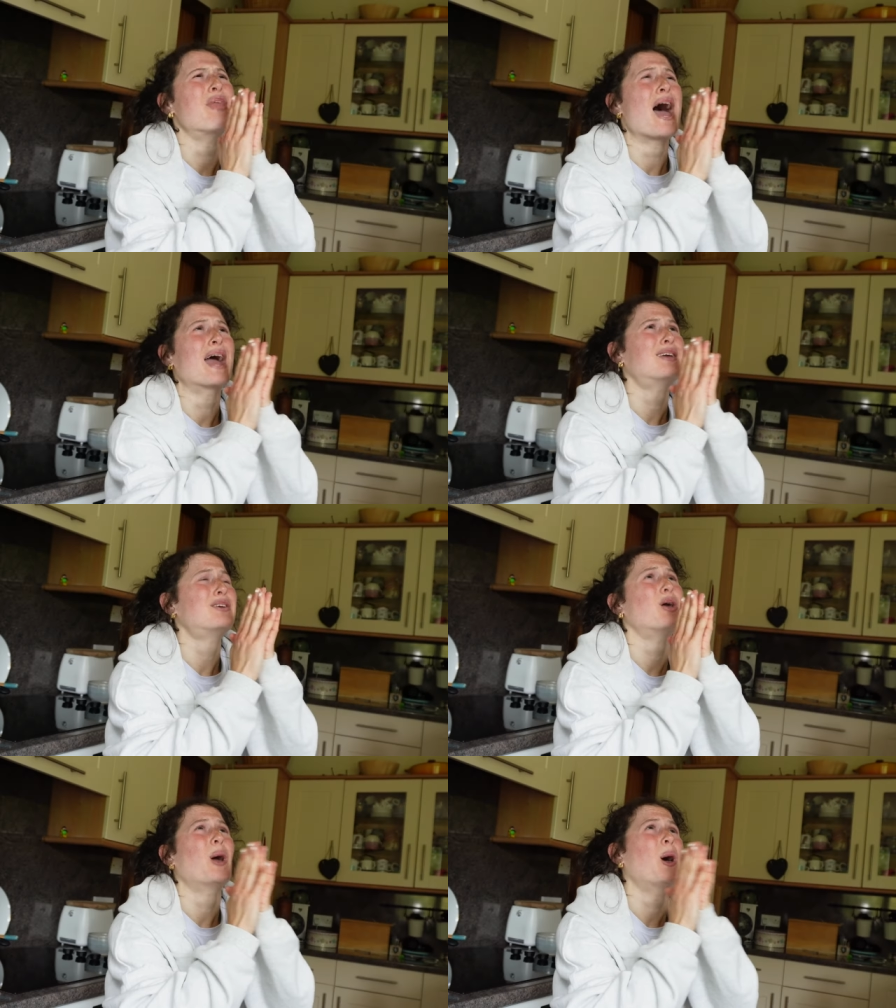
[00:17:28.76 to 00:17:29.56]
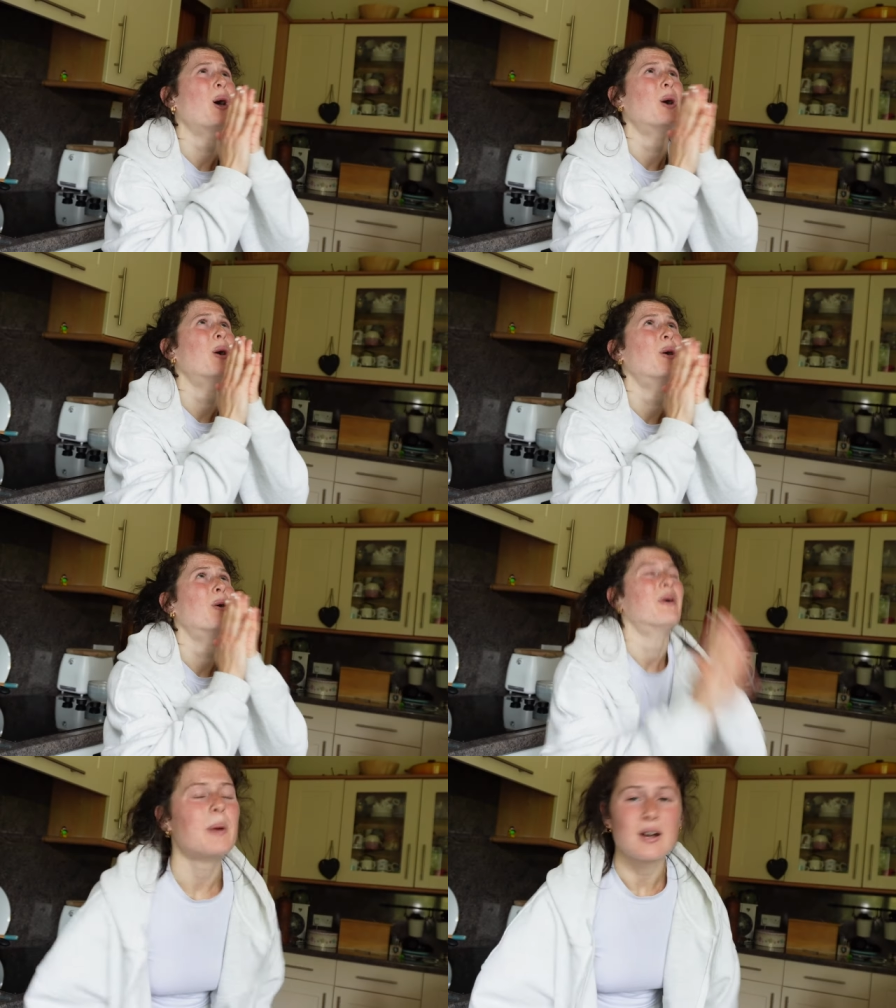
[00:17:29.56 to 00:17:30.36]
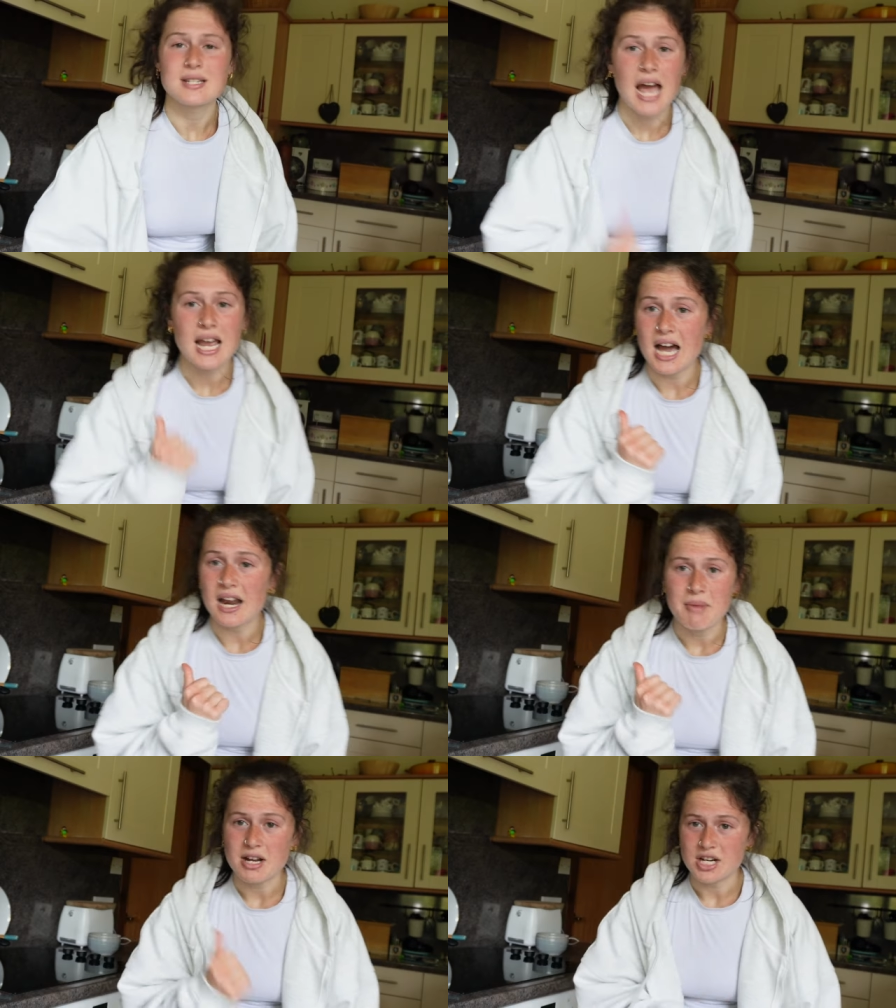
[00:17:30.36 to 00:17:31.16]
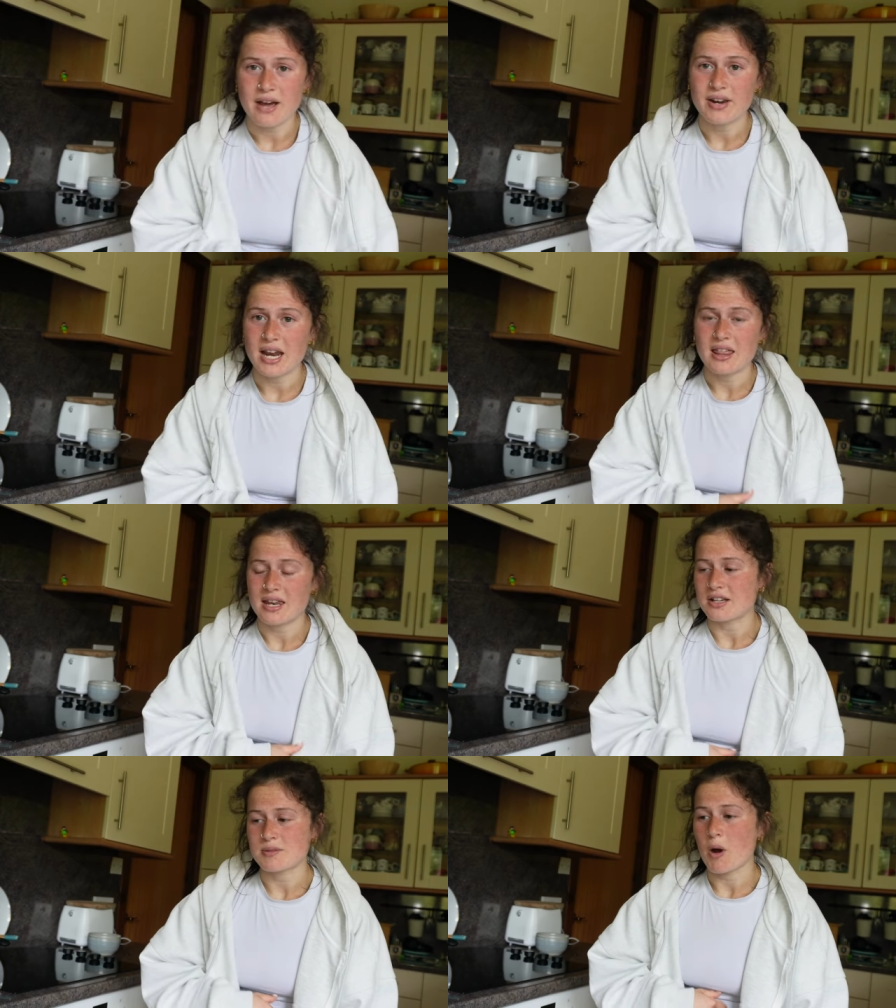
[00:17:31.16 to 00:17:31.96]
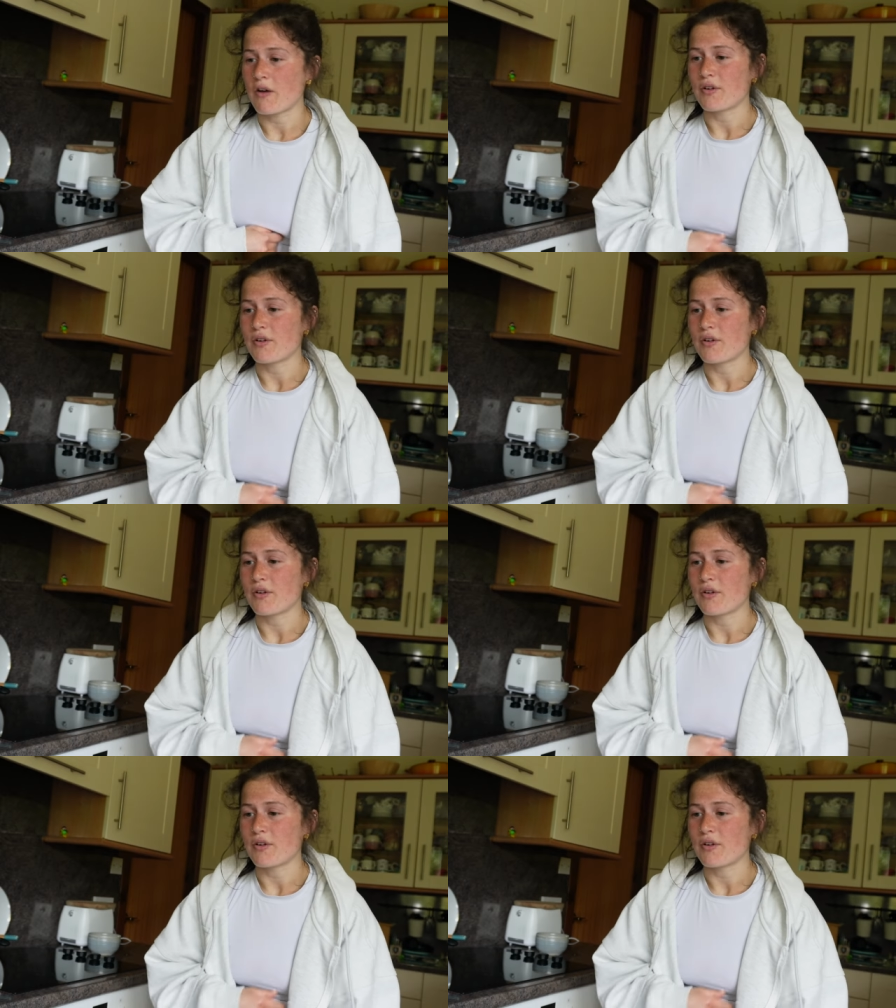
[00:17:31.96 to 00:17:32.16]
thank you. Because I can't imagine having anything else apart